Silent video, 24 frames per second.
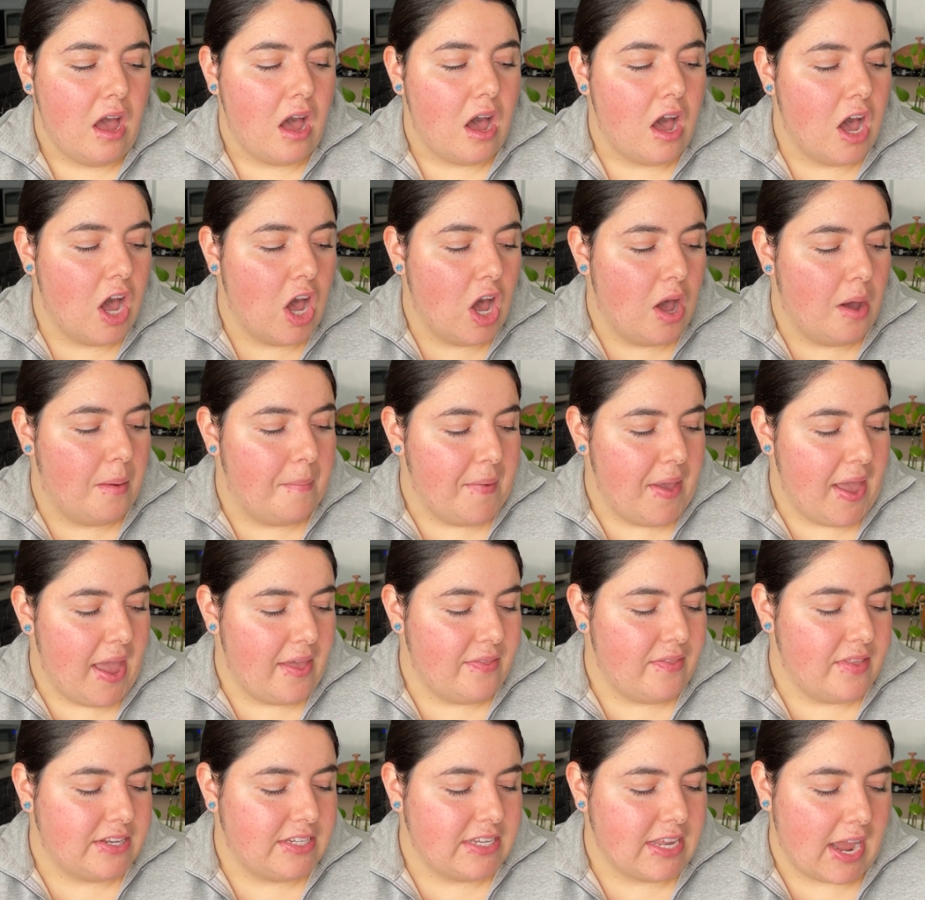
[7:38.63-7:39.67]

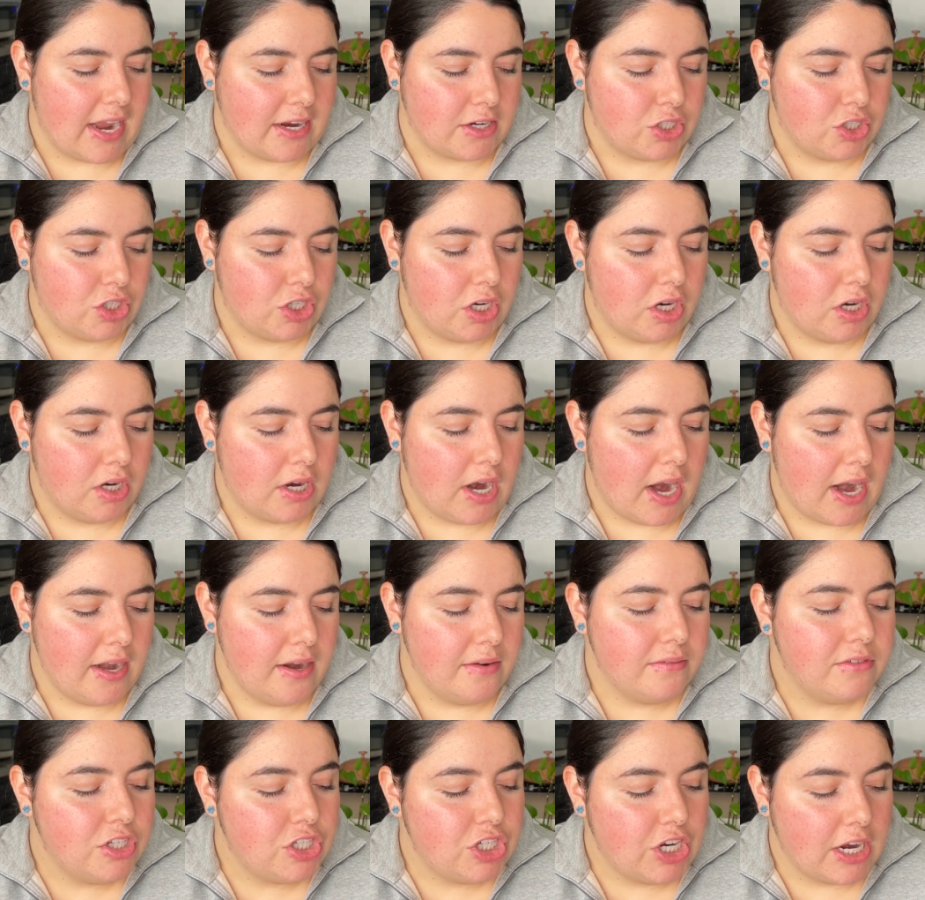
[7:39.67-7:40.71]
And the texture kind
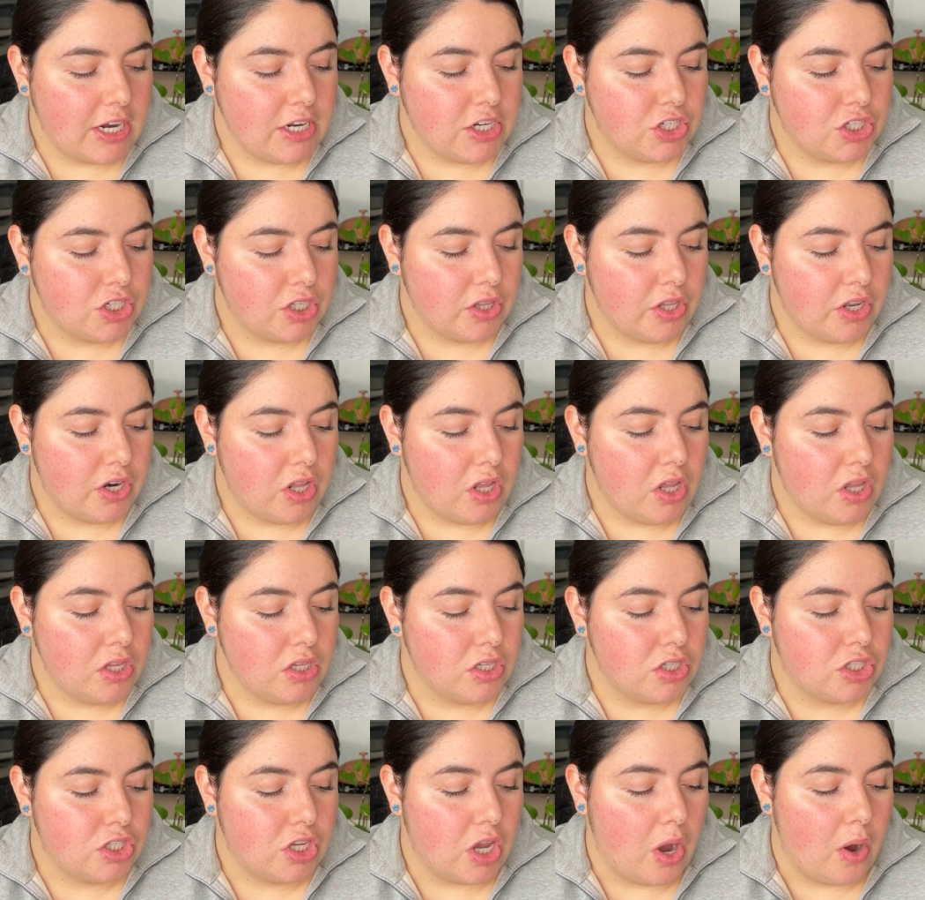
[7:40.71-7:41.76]
of changed a little,
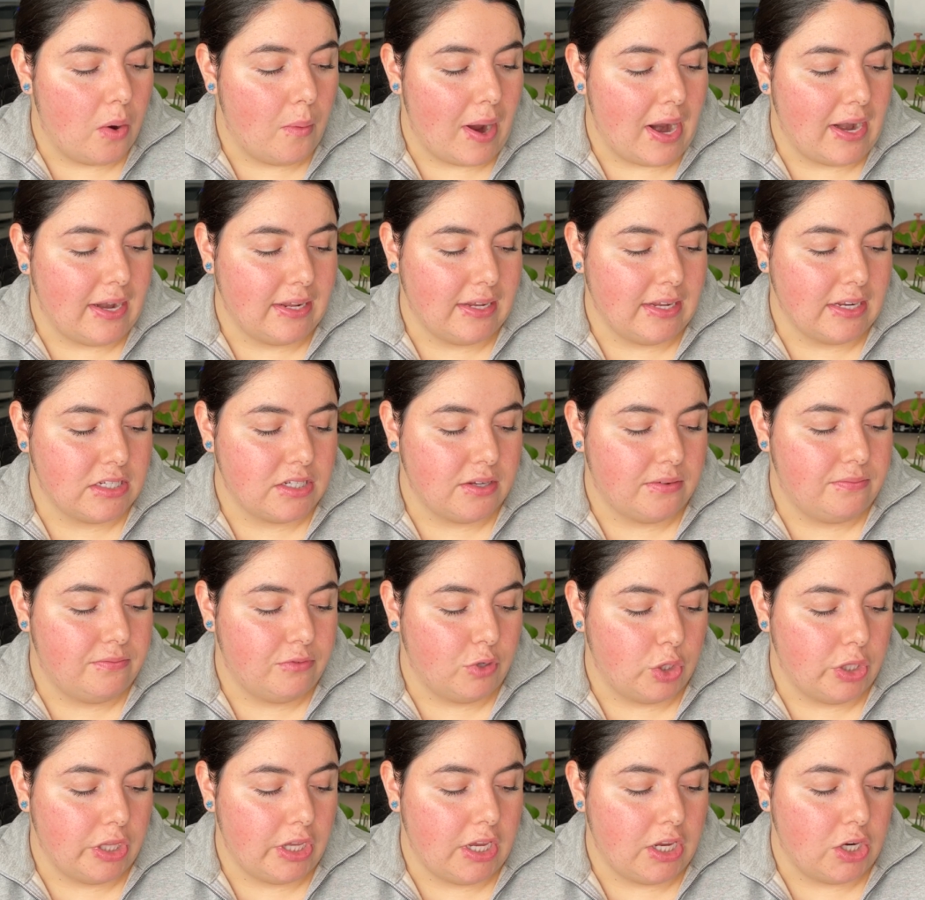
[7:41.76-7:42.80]
so I didn't get to
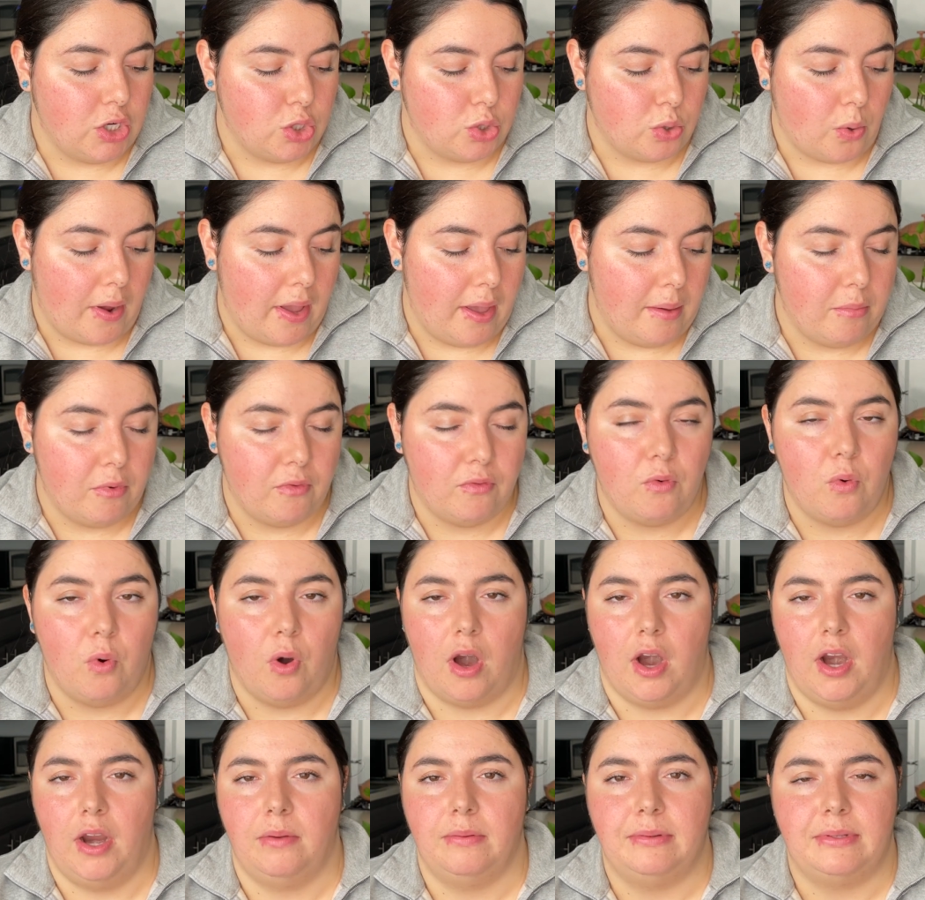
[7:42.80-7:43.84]
fully enjoy it
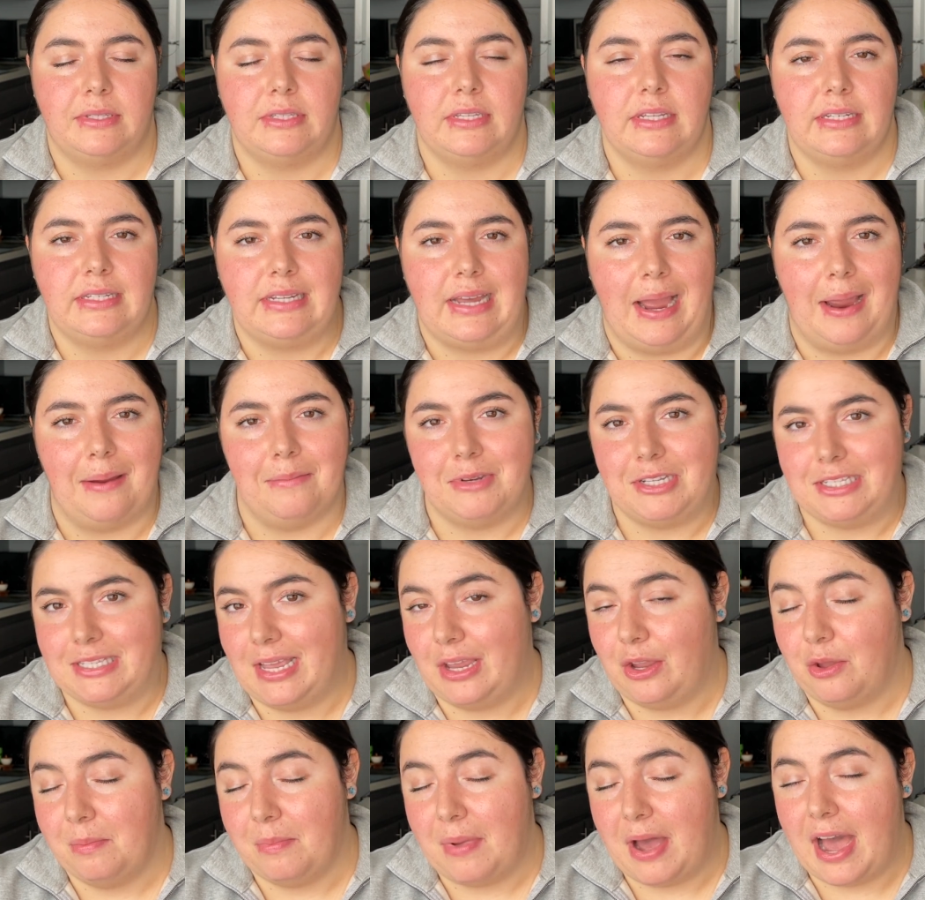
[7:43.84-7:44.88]
before it was time to say
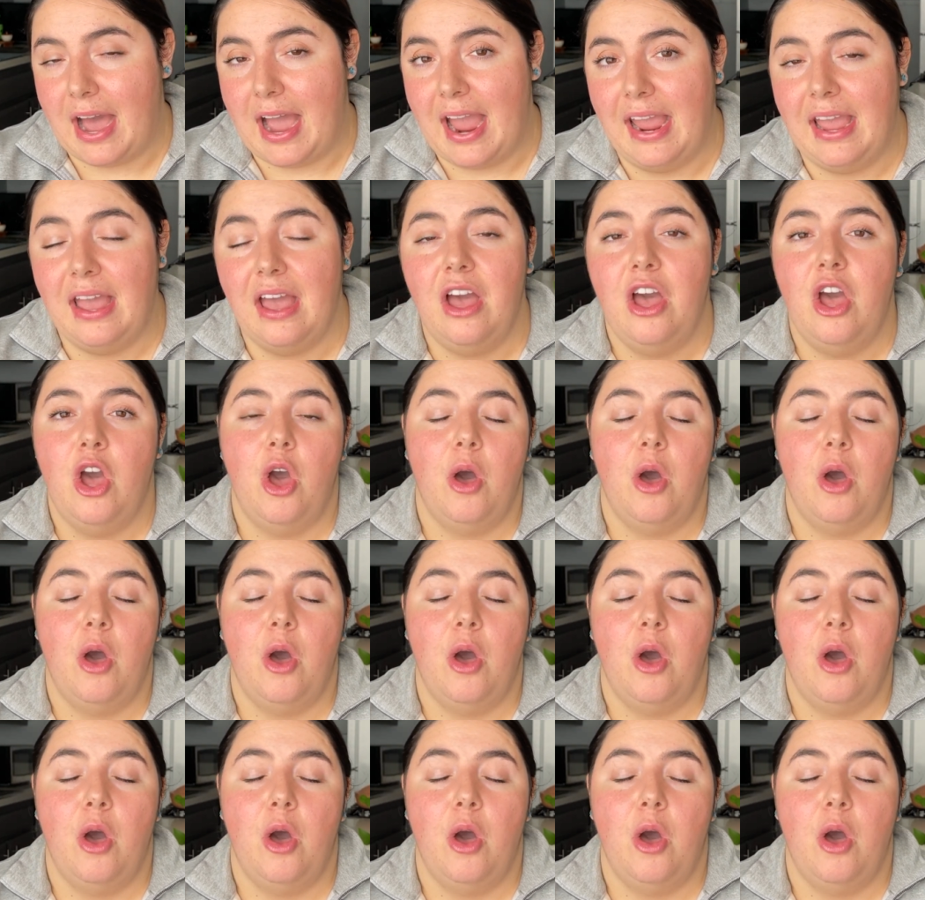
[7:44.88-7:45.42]
goodbye.